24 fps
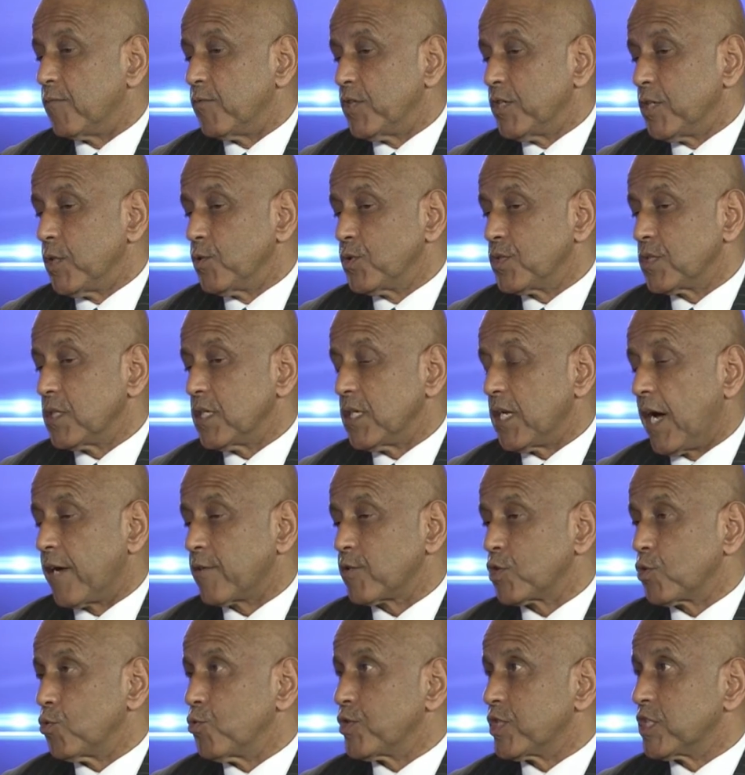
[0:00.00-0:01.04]
uh, reduce the
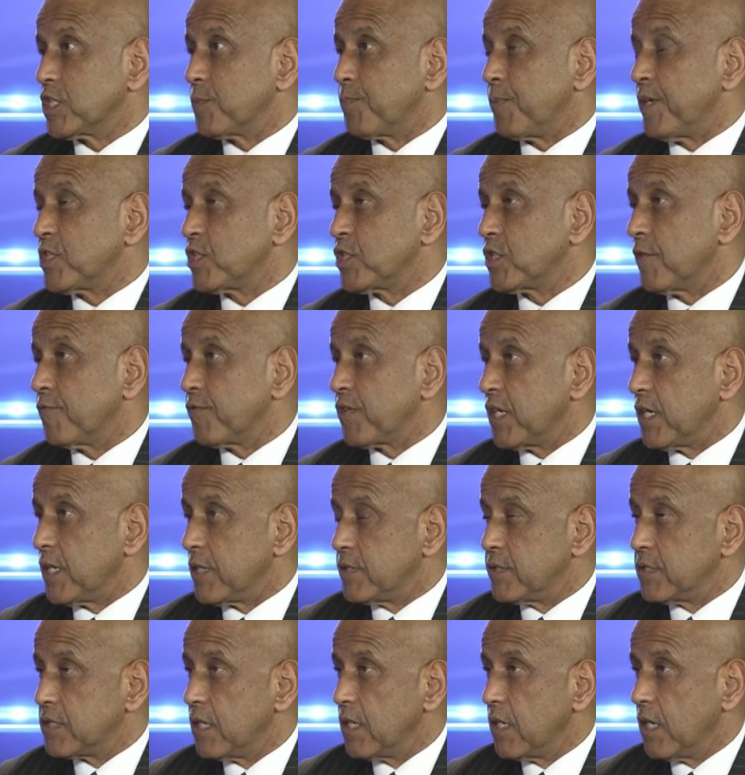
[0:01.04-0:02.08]
out-of-school suspension of
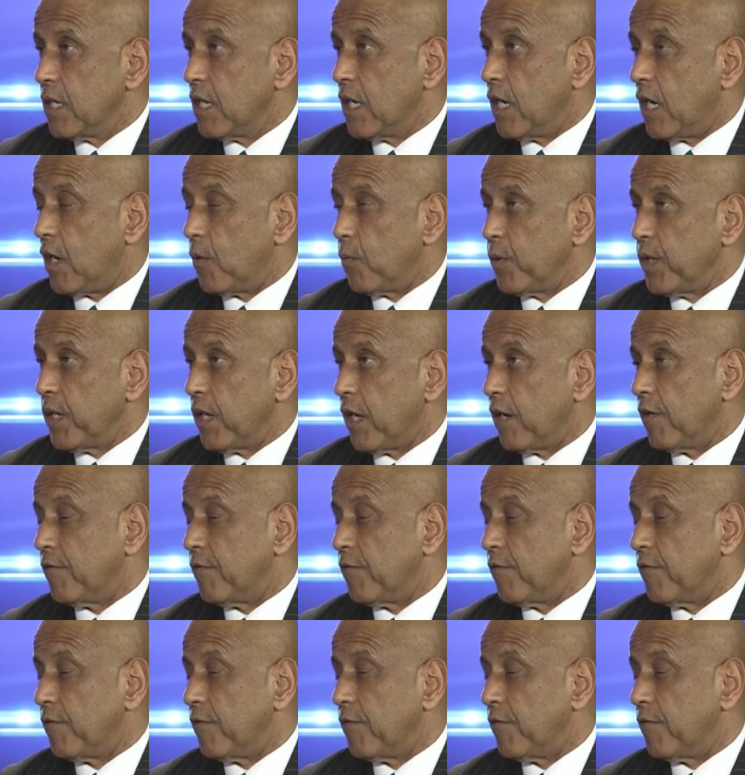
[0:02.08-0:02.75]
kids. Uh, we